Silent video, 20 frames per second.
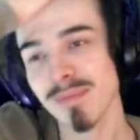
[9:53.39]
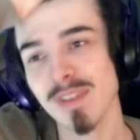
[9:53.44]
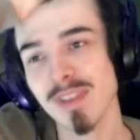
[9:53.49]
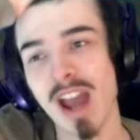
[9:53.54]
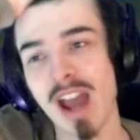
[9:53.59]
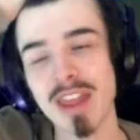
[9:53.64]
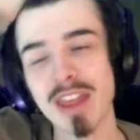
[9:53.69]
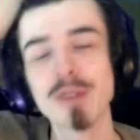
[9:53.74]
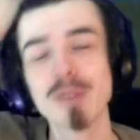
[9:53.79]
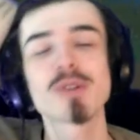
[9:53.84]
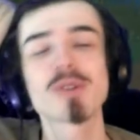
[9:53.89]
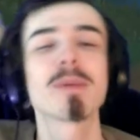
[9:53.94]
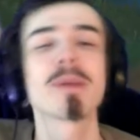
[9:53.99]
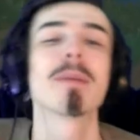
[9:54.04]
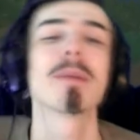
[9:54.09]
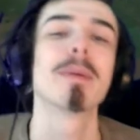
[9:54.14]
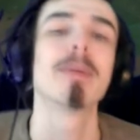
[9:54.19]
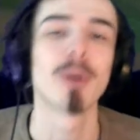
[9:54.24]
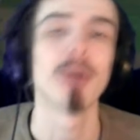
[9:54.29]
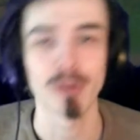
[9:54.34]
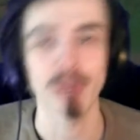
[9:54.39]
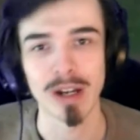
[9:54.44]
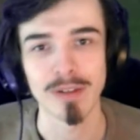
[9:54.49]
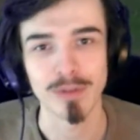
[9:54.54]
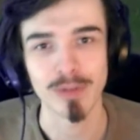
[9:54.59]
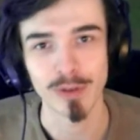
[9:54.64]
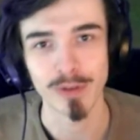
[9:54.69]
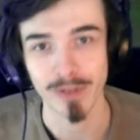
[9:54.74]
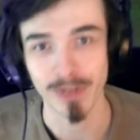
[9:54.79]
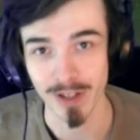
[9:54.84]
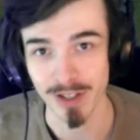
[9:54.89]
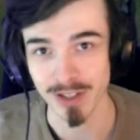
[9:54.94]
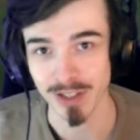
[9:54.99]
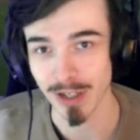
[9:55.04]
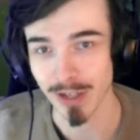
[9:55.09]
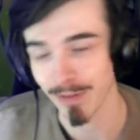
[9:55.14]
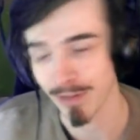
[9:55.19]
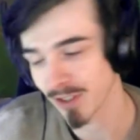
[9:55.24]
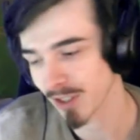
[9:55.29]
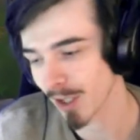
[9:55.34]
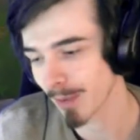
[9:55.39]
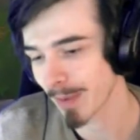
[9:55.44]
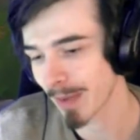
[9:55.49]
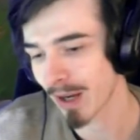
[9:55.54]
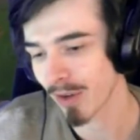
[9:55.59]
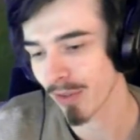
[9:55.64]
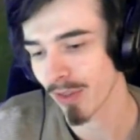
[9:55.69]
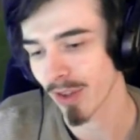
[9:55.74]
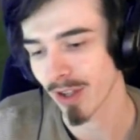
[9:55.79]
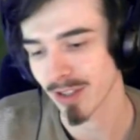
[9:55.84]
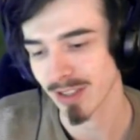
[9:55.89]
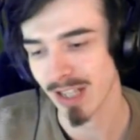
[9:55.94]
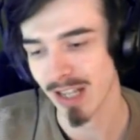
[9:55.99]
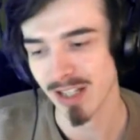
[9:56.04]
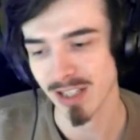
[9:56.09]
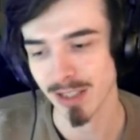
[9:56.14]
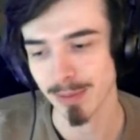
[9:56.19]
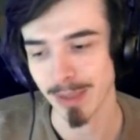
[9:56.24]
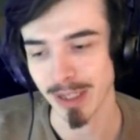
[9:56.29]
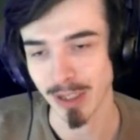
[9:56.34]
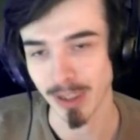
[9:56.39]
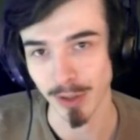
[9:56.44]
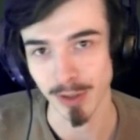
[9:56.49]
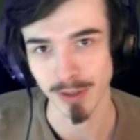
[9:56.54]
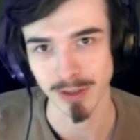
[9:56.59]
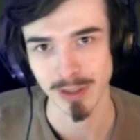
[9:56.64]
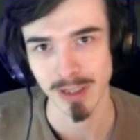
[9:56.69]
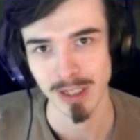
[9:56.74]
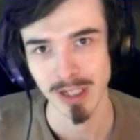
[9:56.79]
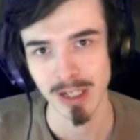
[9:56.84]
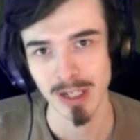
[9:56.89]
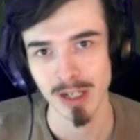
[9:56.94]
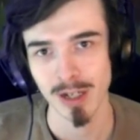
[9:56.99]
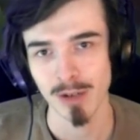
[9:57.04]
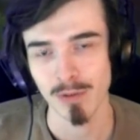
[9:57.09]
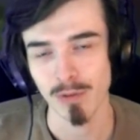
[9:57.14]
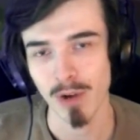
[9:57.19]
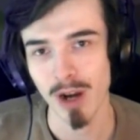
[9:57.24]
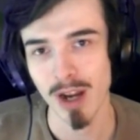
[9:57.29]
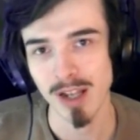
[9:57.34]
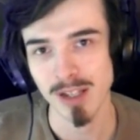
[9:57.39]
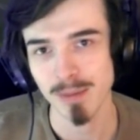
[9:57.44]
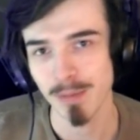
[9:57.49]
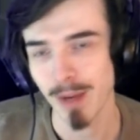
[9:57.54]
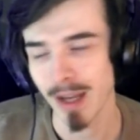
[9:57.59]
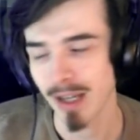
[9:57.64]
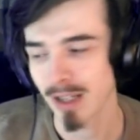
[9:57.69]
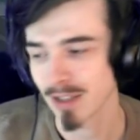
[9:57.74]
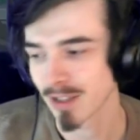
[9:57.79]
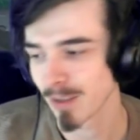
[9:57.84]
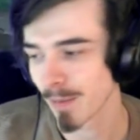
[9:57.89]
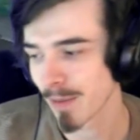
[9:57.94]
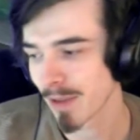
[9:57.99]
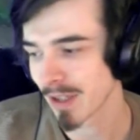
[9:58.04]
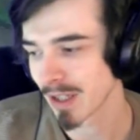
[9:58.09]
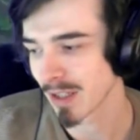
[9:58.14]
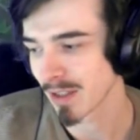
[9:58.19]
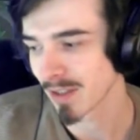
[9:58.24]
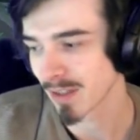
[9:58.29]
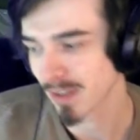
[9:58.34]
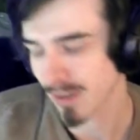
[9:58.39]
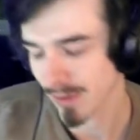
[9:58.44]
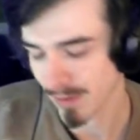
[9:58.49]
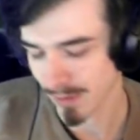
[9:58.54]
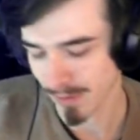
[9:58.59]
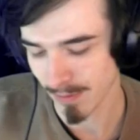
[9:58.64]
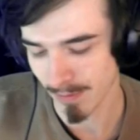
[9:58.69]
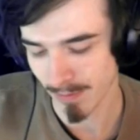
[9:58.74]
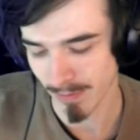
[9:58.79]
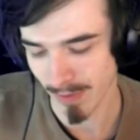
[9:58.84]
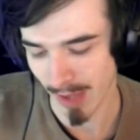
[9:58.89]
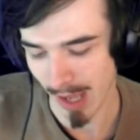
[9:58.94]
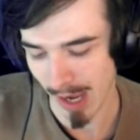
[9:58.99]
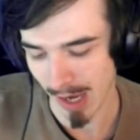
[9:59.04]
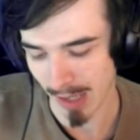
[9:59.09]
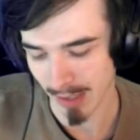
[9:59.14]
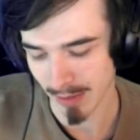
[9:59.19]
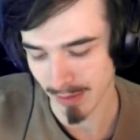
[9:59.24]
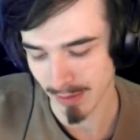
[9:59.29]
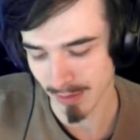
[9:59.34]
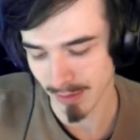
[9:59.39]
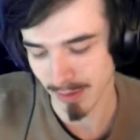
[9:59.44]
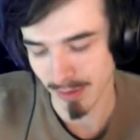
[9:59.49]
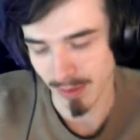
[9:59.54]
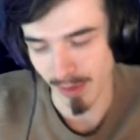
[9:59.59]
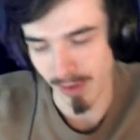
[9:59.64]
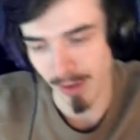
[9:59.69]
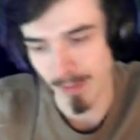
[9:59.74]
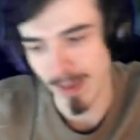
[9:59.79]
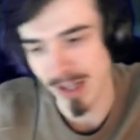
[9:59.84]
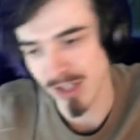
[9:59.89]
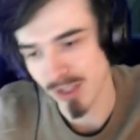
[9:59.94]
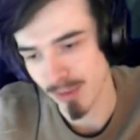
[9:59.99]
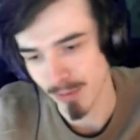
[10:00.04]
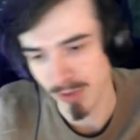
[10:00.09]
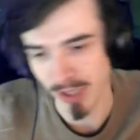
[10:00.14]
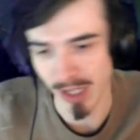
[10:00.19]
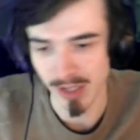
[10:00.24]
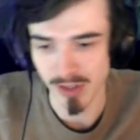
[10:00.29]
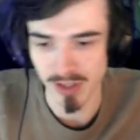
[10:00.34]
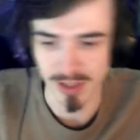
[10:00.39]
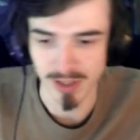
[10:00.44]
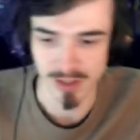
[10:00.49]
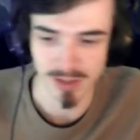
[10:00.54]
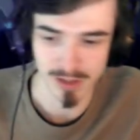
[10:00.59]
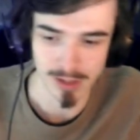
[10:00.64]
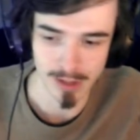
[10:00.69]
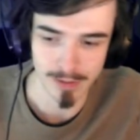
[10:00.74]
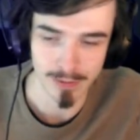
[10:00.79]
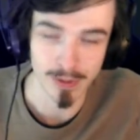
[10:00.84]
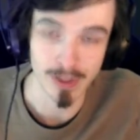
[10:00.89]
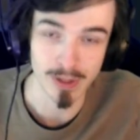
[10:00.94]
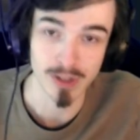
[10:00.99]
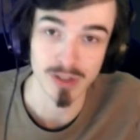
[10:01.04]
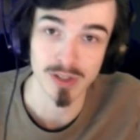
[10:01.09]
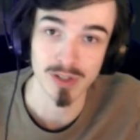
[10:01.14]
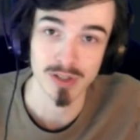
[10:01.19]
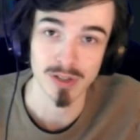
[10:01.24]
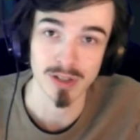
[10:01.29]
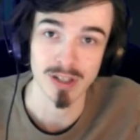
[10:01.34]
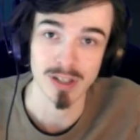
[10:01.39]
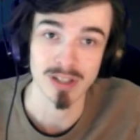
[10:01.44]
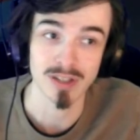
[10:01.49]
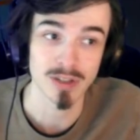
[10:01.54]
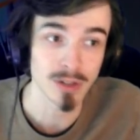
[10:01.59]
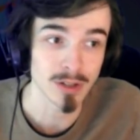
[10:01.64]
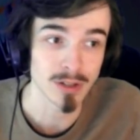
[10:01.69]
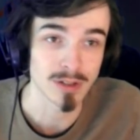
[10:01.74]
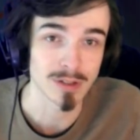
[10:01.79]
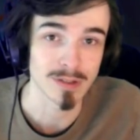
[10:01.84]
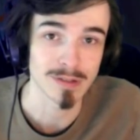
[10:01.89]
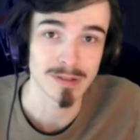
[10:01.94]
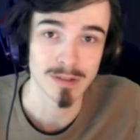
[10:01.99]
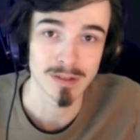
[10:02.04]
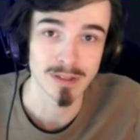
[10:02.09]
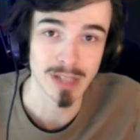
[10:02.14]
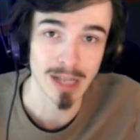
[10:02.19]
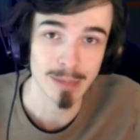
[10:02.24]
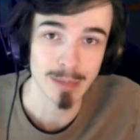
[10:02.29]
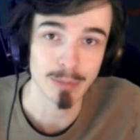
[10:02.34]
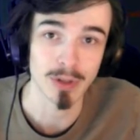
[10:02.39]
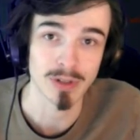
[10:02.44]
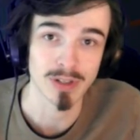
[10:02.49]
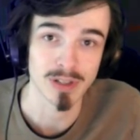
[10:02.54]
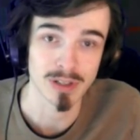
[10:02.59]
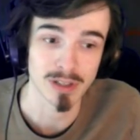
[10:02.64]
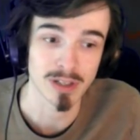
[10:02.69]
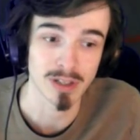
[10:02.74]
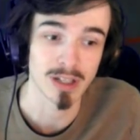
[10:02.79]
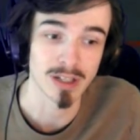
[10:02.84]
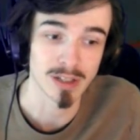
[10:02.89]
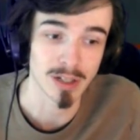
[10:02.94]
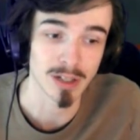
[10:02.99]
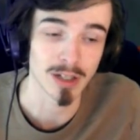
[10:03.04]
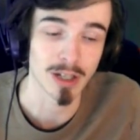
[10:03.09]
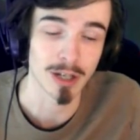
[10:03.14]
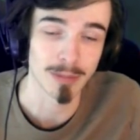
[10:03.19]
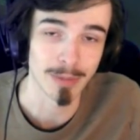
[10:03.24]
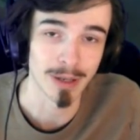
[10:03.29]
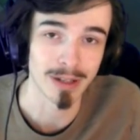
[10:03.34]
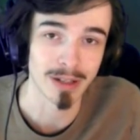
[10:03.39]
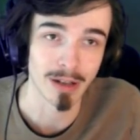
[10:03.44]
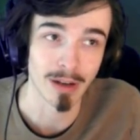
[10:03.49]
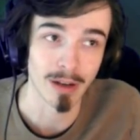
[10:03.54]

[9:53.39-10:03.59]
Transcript: I think we should be a bit more grateful for the stuff that's come out that has actually been good. Riot has made some things that you know, they made some changes to stuff, which is good. Sandbox is going to come out now.